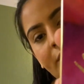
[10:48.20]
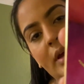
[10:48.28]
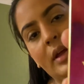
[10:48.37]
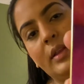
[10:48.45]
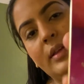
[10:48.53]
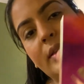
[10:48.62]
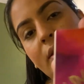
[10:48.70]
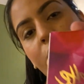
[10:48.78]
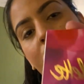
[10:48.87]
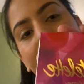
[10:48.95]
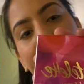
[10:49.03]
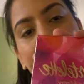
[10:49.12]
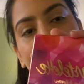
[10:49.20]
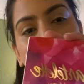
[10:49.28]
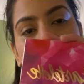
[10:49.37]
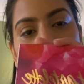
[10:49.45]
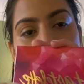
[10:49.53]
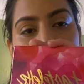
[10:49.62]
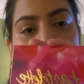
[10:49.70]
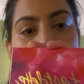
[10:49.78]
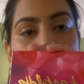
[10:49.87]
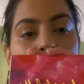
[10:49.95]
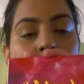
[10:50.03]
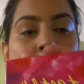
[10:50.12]
This is one of my favorite
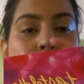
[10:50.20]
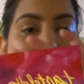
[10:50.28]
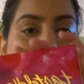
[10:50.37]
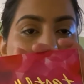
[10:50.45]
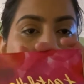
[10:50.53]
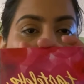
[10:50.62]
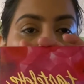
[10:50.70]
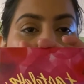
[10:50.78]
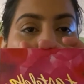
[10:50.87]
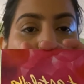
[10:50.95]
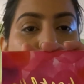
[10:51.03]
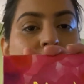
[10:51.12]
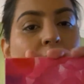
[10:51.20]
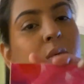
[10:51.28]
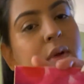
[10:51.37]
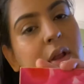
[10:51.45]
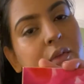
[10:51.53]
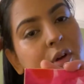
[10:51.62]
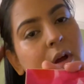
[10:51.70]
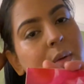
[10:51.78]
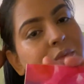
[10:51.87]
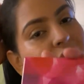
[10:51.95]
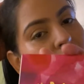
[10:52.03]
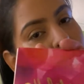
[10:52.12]
palette, you guys. Whenever I'm
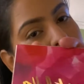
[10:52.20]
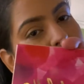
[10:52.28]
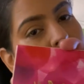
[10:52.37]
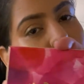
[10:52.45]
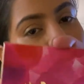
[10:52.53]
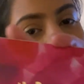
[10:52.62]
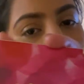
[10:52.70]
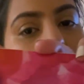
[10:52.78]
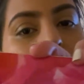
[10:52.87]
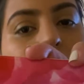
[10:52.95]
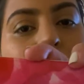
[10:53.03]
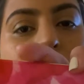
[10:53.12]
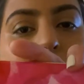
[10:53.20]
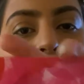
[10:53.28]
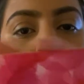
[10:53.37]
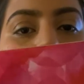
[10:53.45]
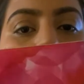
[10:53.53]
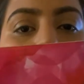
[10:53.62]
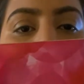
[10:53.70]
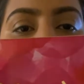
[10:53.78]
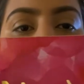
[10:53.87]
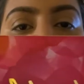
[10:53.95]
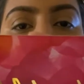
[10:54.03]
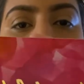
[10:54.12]
traveling, I like to carry this
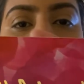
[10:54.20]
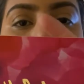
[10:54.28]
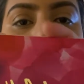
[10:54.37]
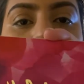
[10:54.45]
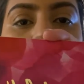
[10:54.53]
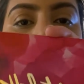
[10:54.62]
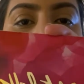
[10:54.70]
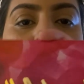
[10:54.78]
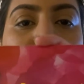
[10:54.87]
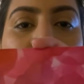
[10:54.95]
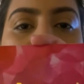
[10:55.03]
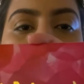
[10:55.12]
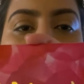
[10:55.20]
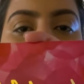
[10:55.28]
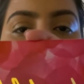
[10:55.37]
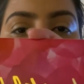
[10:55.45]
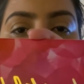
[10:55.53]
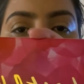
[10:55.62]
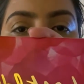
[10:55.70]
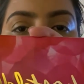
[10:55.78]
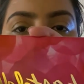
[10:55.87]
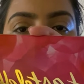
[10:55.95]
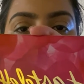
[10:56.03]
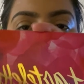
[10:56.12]
palette because it has the perfect colors for me
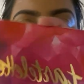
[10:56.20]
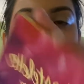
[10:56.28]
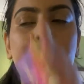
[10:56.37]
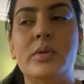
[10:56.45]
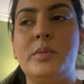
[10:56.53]
to use.